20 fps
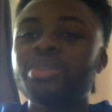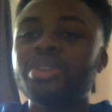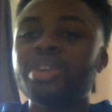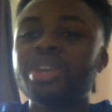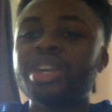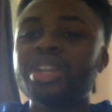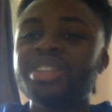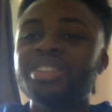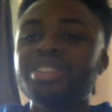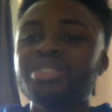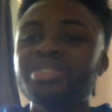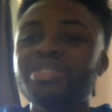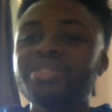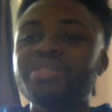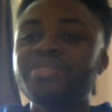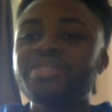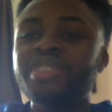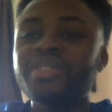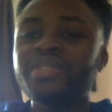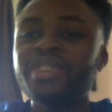Okay, this is
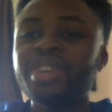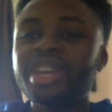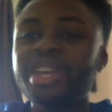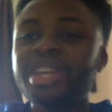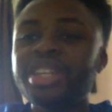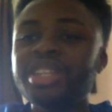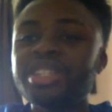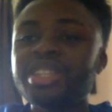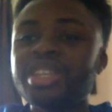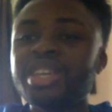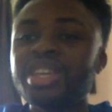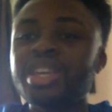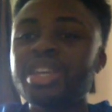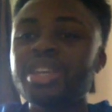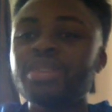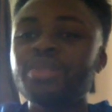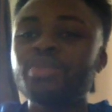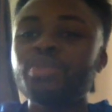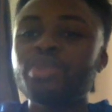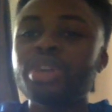not FIFA 18